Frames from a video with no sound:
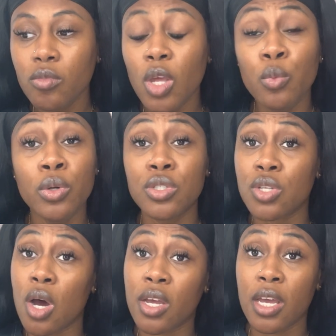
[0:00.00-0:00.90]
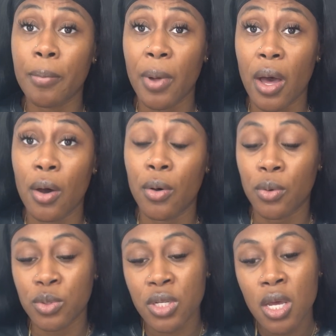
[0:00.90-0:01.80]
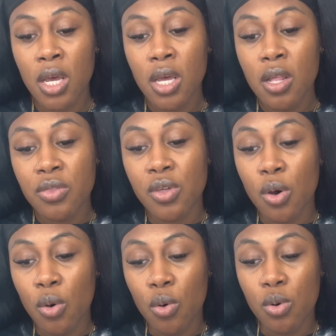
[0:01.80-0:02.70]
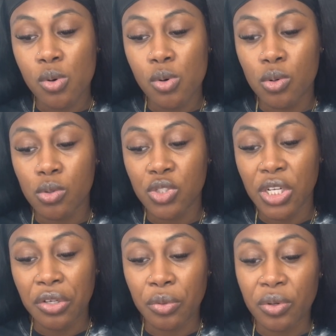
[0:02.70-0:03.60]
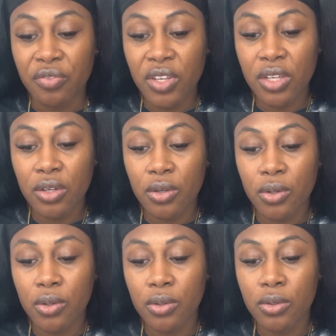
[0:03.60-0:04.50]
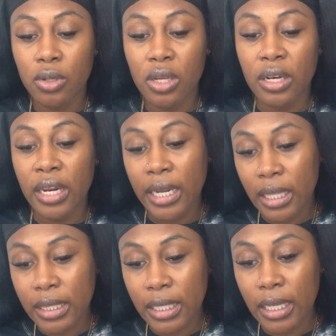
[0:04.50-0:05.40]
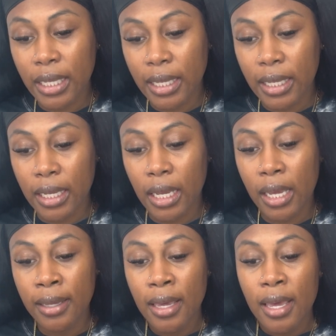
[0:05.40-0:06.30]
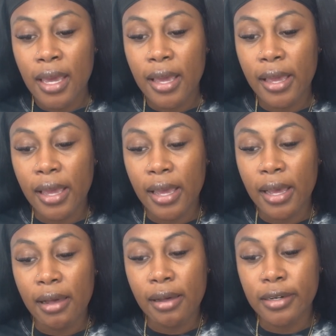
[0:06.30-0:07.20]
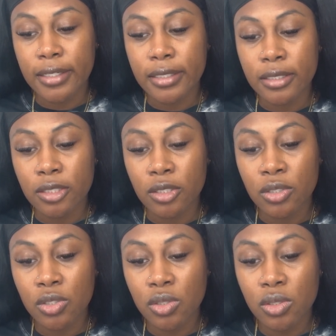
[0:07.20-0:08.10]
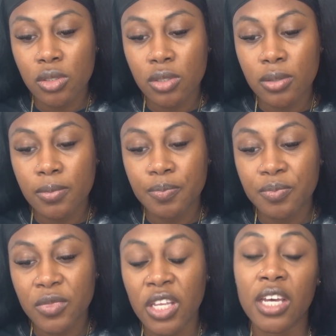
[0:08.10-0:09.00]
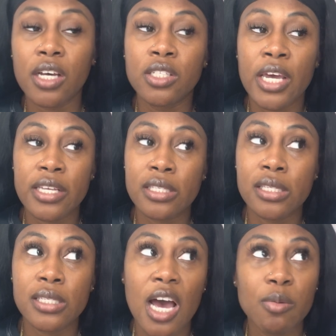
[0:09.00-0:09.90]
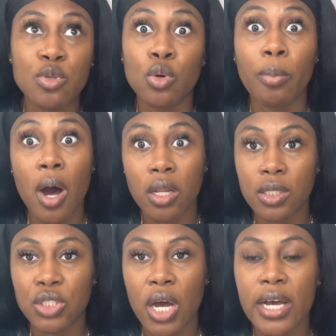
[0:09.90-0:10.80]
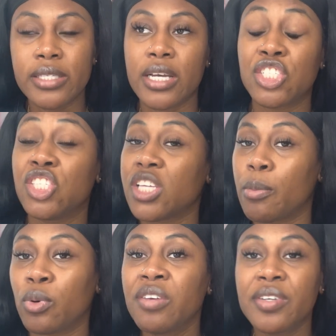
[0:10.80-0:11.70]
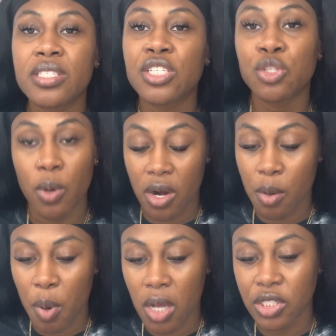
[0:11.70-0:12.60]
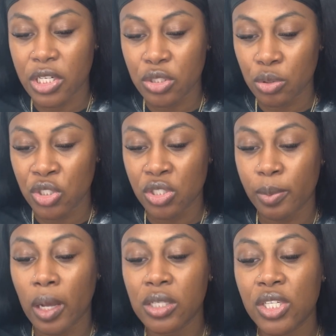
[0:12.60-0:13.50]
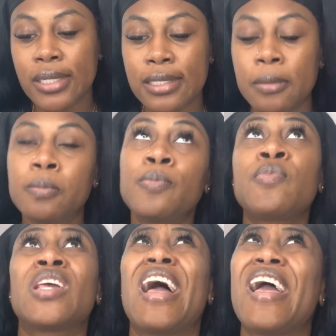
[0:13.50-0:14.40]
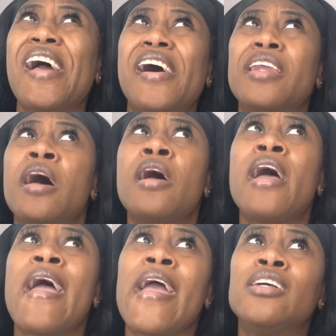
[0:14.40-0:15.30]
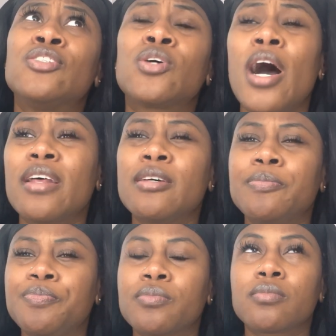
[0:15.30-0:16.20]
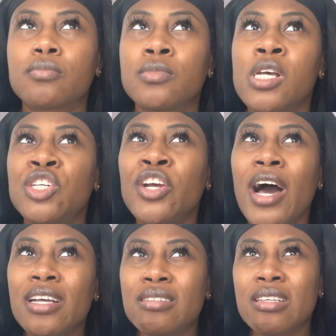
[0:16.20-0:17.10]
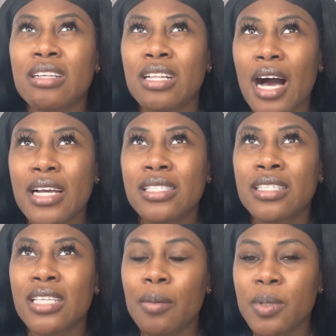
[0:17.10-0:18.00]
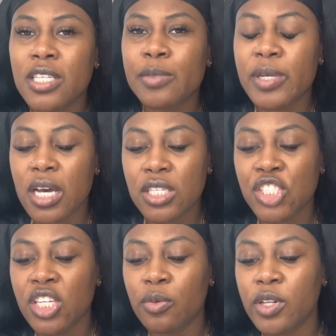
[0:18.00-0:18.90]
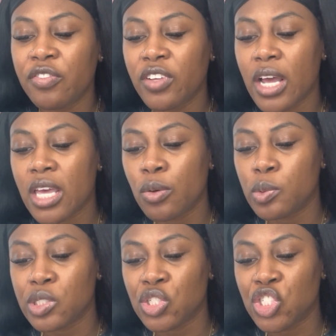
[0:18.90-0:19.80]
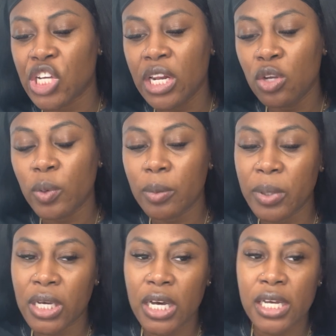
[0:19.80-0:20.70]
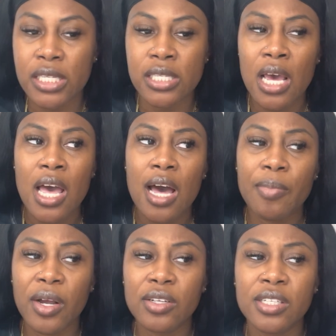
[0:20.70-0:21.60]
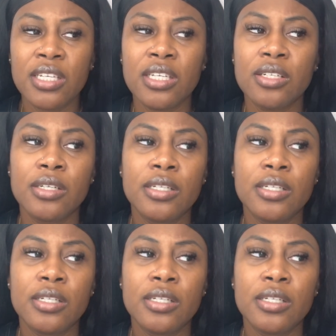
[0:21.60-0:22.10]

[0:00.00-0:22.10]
we were just talking about the whole gender reveal, Nia thing, and Nia takes this time to apologize. Like she said previously, she wanted to apologize, so she's apologizing. And Angel kind of declines acceptance because she didn't really feel like it was genuine, because apparently